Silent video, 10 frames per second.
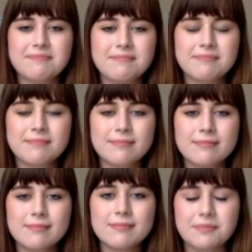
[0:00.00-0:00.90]

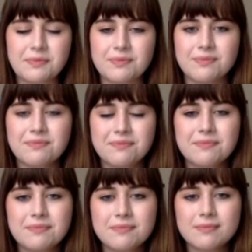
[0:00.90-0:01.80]

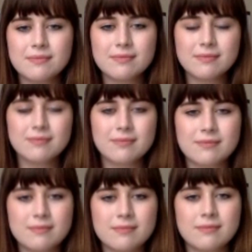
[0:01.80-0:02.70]

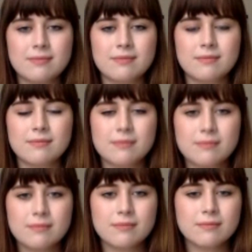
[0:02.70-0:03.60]

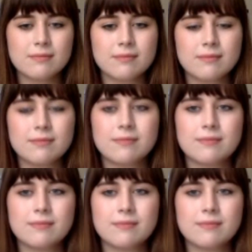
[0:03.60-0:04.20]
(not speaking)